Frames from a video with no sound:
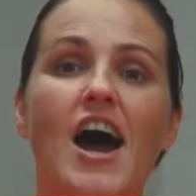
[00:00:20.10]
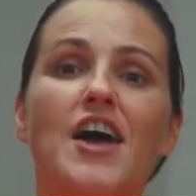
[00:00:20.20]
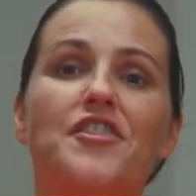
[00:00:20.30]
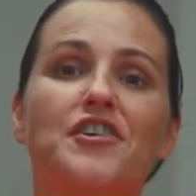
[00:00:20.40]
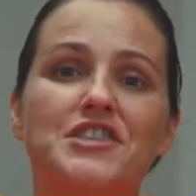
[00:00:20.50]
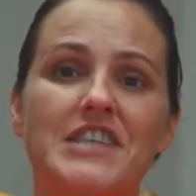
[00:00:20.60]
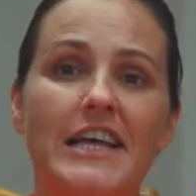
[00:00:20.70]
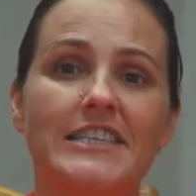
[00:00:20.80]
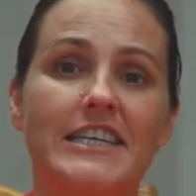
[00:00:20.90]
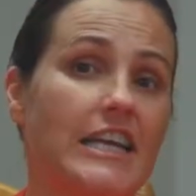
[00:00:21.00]

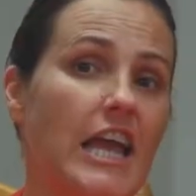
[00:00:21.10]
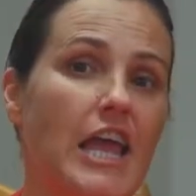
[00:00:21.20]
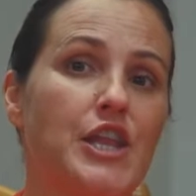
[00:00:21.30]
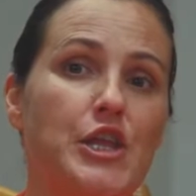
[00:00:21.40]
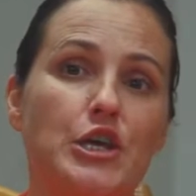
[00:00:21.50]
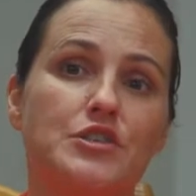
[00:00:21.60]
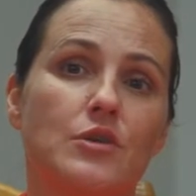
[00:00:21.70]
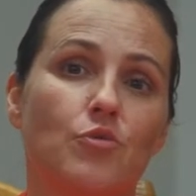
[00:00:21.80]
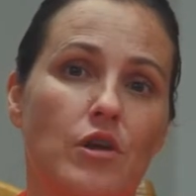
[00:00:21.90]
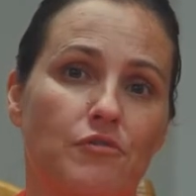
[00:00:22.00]
Understanding and
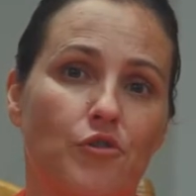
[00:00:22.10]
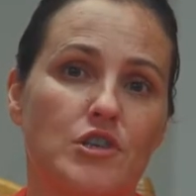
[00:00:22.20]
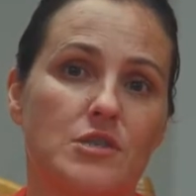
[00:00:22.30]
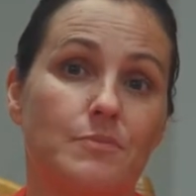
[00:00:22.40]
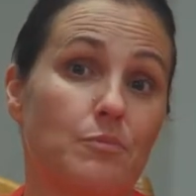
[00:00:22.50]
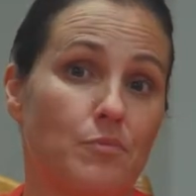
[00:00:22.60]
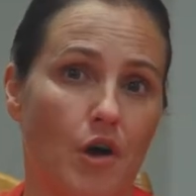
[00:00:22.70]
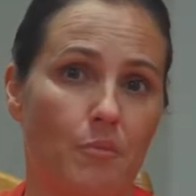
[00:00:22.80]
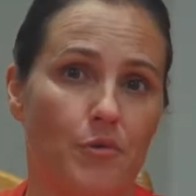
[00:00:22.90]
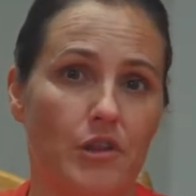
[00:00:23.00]
using reinforcement
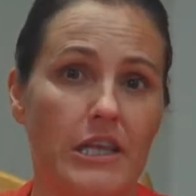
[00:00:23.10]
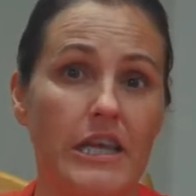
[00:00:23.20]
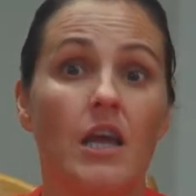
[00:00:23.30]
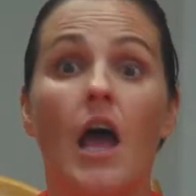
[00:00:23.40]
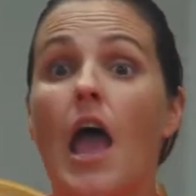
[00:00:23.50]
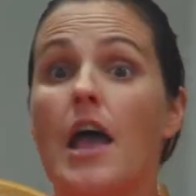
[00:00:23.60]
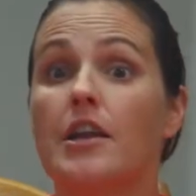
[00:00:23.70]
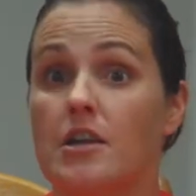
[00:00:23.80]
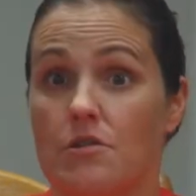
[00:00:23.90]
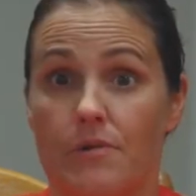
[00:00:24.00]
properly
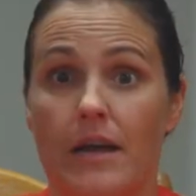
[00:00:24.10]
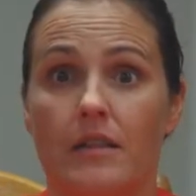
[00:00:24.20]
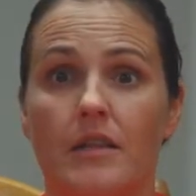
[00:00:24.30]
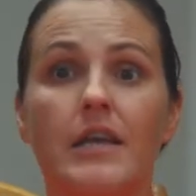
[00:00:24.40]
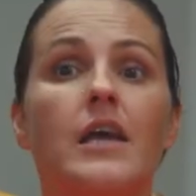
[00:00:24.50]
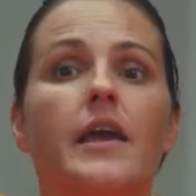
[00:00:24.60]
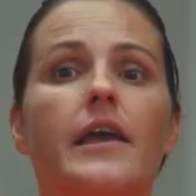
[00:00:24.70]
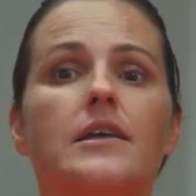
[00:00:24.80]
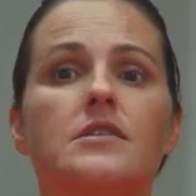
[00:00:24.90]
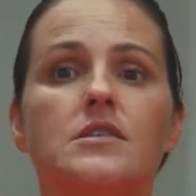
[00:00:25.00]
and correctly
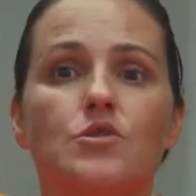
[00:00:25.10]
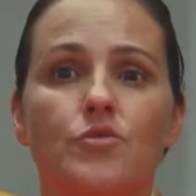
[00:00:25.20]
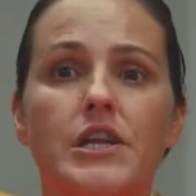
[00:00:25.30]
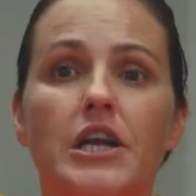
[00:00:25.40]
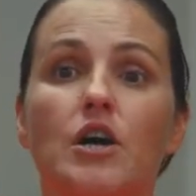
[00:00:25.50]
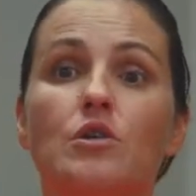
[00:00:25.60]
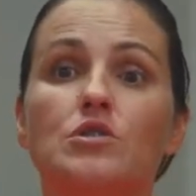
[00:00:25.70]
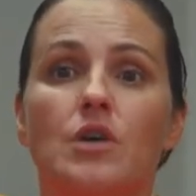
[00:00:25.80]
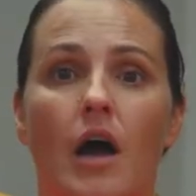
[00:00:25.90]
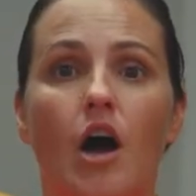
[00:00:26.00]
is critical
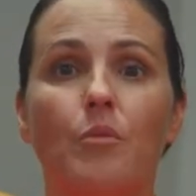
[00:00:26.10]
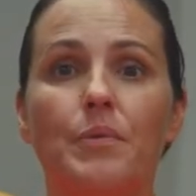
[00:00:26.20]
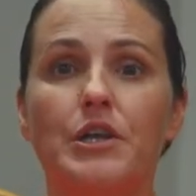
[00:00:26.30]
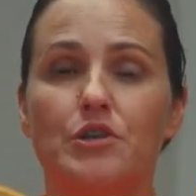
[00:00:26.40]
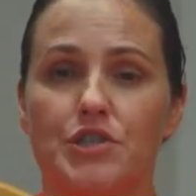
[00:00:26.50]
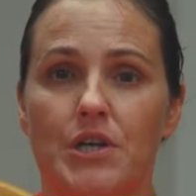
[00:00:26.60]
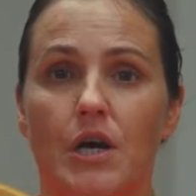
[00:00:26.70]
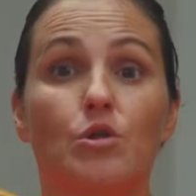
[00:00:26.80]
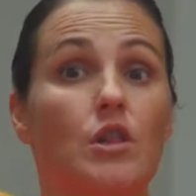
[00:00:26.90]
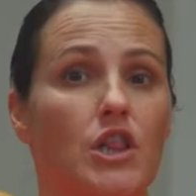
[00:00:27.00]
to helping your
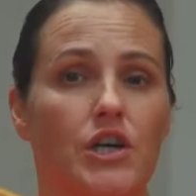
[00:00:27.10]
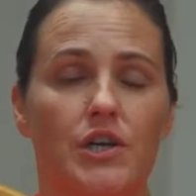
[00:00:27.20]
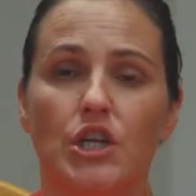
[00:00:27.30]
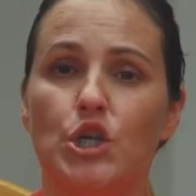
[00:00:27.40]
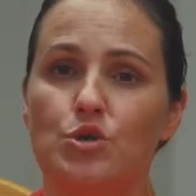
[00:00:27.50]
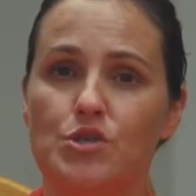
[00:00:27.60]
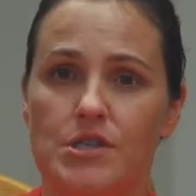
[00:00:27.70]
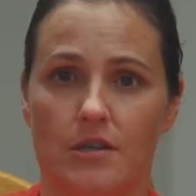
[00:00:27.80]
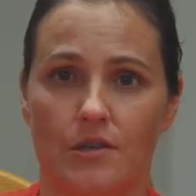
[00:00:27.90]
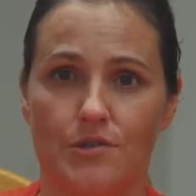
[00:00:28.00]
child learn new
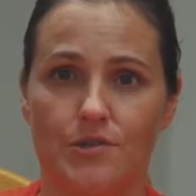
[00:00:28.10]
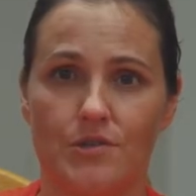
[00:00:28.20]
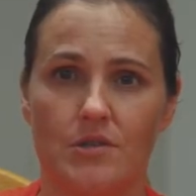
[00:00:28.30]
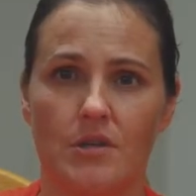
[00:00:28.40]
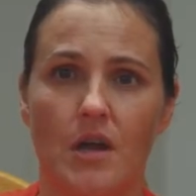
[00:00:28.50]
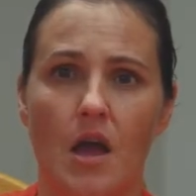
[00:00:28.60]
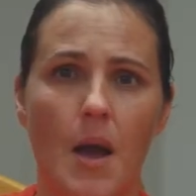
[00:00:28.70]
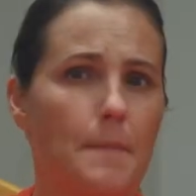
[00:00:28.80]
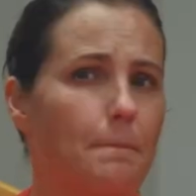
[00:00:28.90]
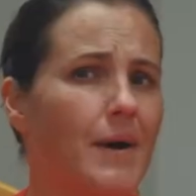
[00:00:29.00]
skills.
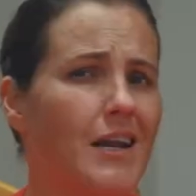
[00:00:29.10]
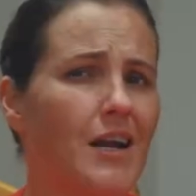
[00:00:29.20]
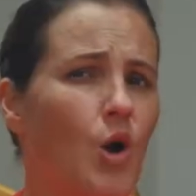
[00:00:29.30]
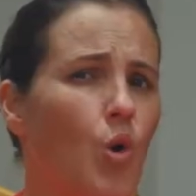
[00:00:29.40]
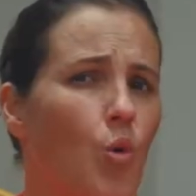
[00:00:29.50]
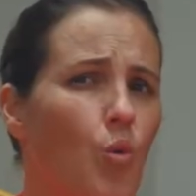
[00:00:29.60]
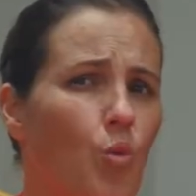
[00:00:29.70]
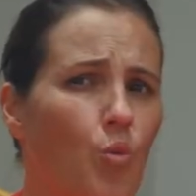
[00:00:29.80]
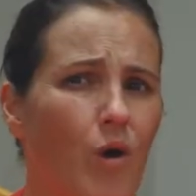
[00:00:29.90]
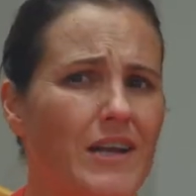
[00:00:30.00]
But
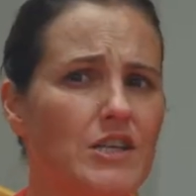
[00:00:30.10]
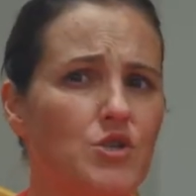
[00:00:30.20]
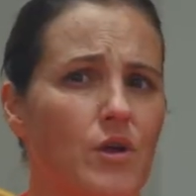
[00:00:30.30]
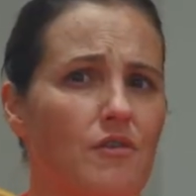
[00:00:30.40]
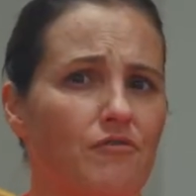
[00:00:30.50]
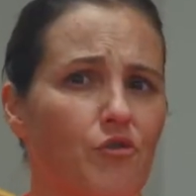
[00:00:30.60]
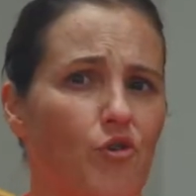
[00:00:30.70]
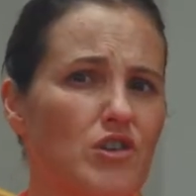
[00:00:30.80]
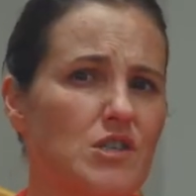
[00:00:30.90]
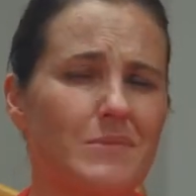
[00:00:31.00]
what is
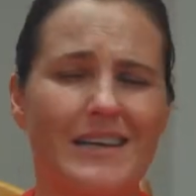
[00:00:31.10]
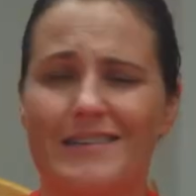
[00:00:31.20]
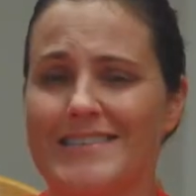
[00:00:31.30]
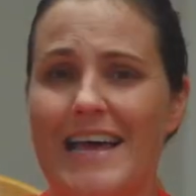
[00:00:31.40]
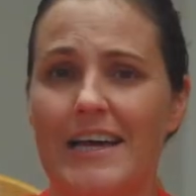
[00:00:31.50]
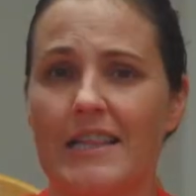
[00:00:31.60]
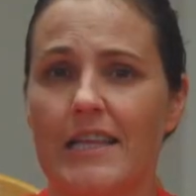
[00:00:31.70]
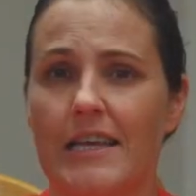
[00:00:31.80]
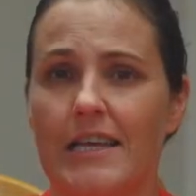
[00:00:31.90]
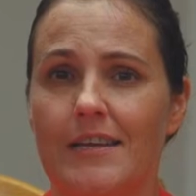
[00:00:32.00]
reinforcement exactly?